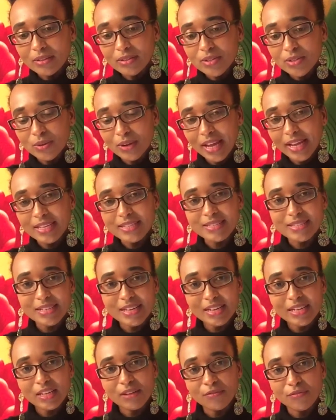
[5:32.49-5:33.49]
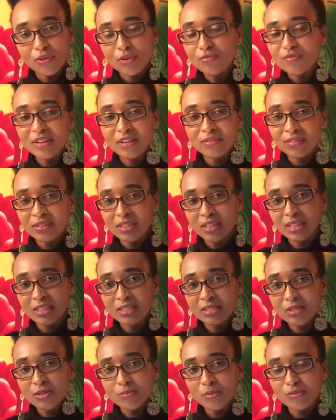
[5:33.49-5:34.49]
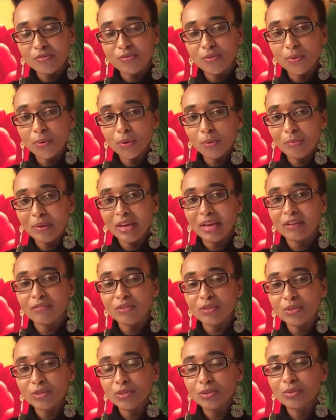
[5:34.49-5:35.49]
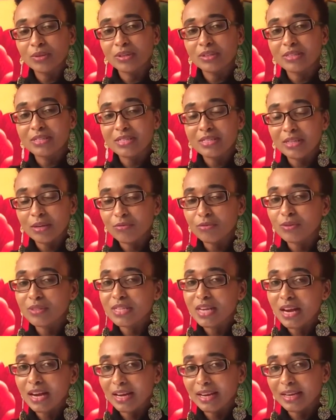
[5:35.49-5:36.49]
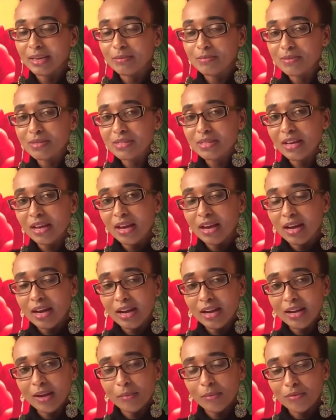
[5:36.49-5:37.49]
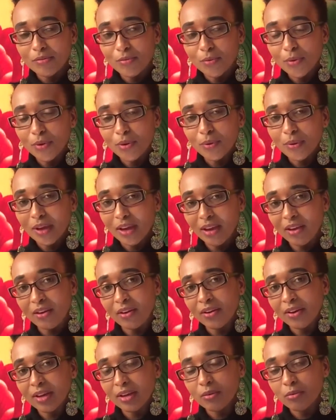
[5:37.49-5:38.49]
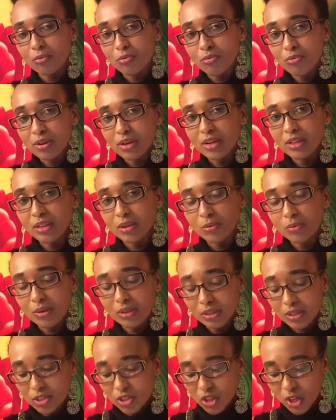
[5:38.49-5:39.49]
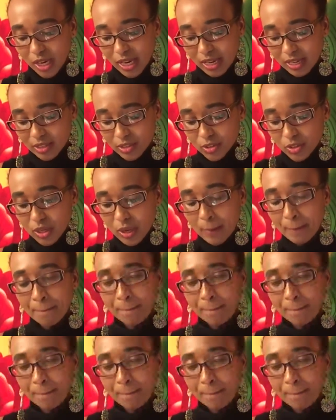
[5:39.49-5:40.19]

So like I said, if you've never done this before, you may have to do it several times before your hair can really change.